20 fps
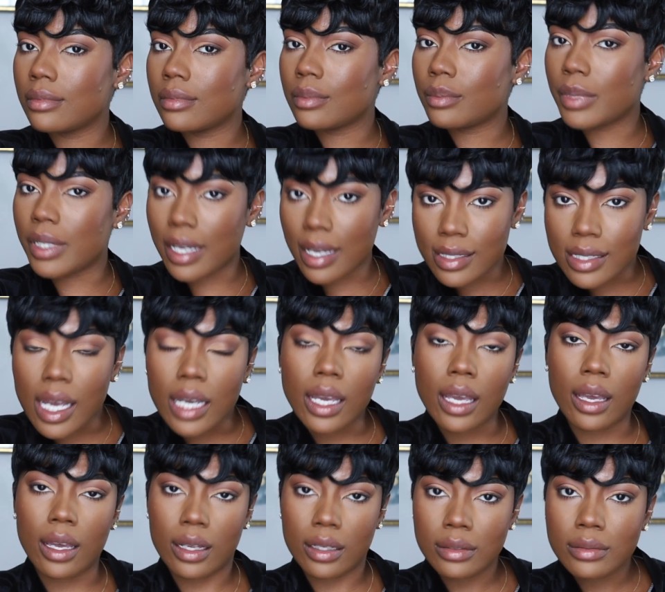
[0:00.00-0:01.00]
Because I
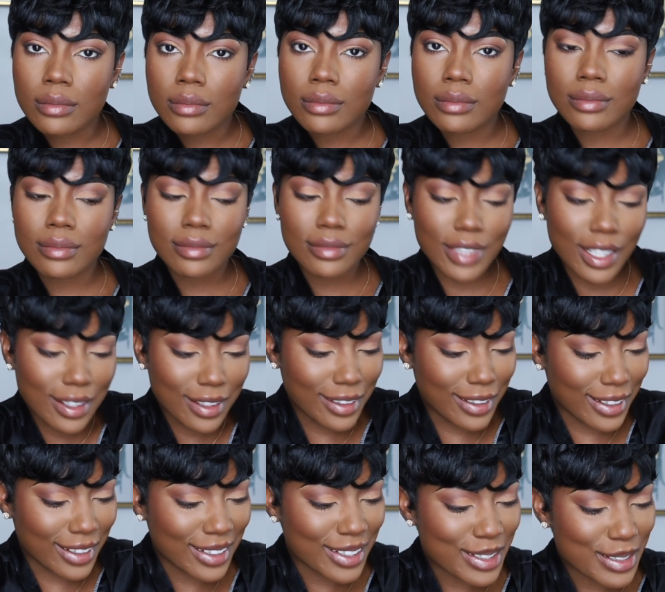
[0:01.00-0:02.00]
can.
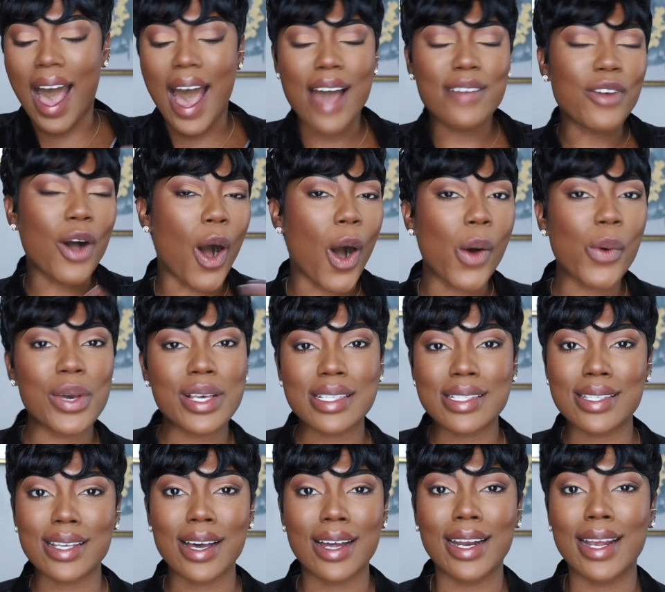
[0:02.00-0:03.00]
I've always
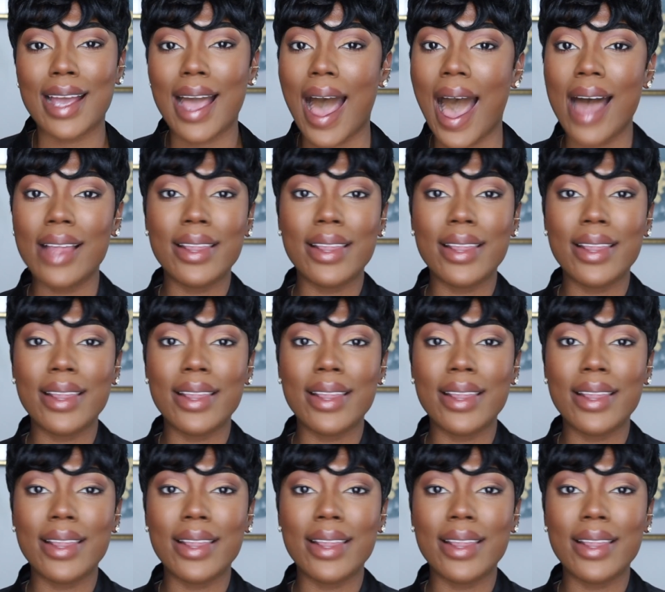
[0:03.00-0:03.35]
done it. I